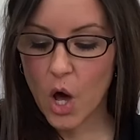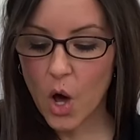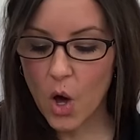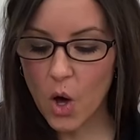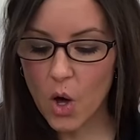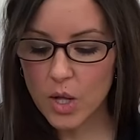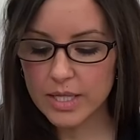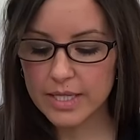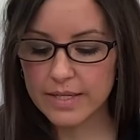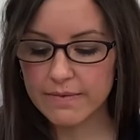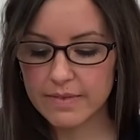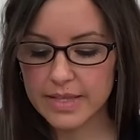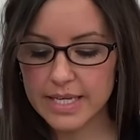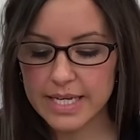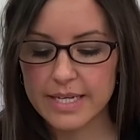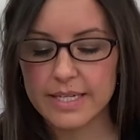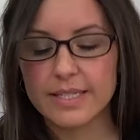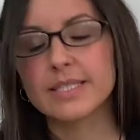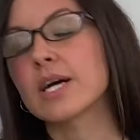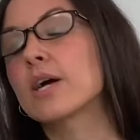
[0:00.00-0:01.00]
all of
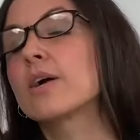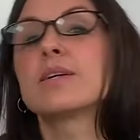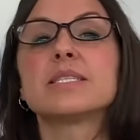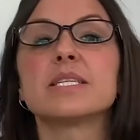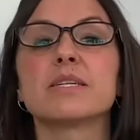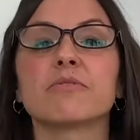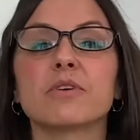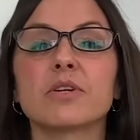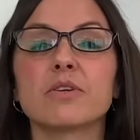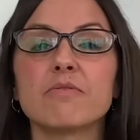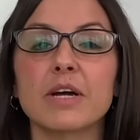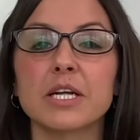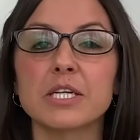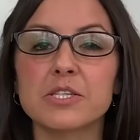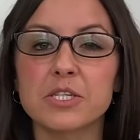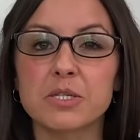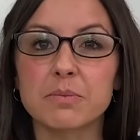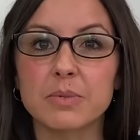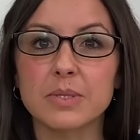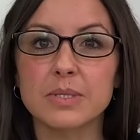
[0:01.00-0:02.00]
these are different
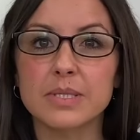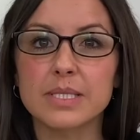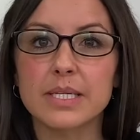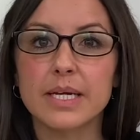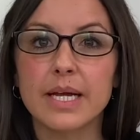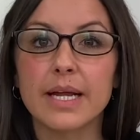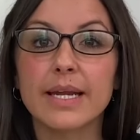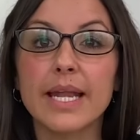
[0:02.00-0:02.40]
vegetables.